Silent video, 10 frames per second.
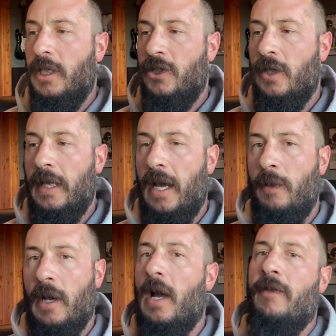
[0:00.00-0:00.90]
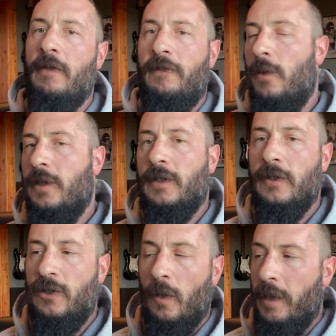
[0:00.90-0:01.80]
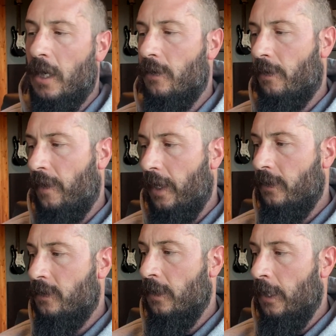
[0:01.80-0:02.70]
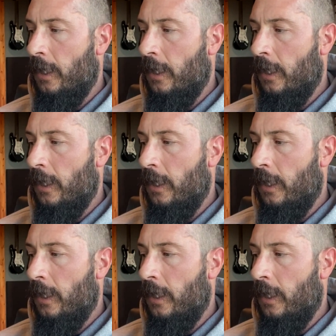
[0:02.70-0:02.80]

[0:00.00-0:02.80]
position of that without having to focus on so many other things.